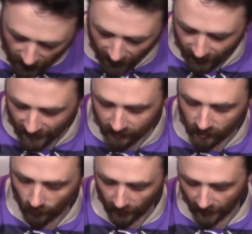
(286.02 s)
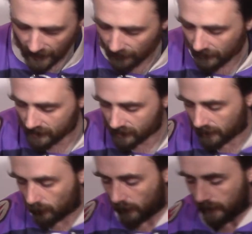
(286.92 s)
And then, so, like, obviously
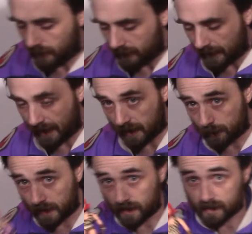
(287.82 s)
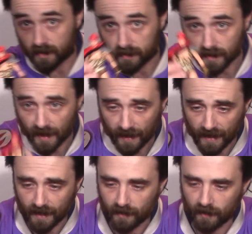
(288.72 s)
when the headpiece is not
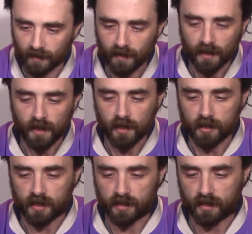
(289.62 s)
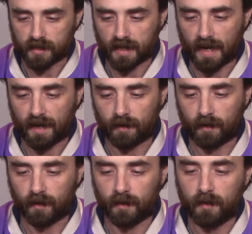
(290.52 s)
on her, she's just got
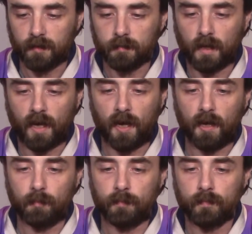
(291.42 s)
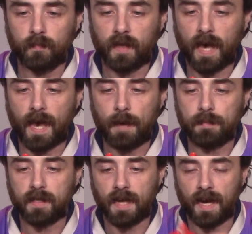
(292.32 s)
her
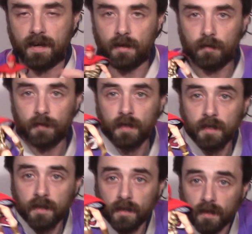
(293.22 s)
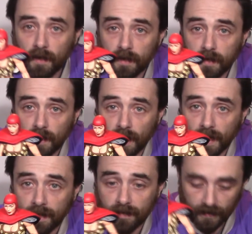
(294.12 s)
capped kind of, like,
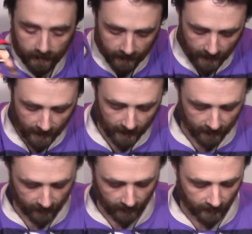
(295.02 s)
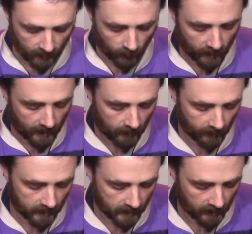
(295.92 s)
head like that. And then we
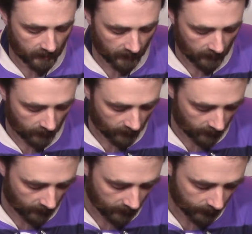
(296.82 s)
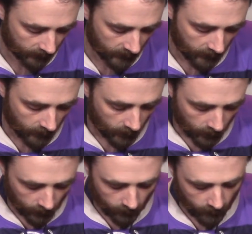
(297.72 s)
obviously get her
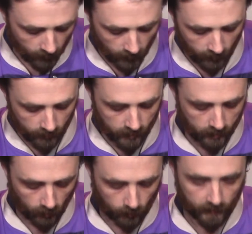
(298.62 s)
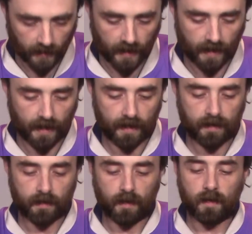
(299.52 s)
other sculpted
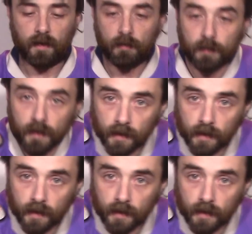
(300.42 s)
head of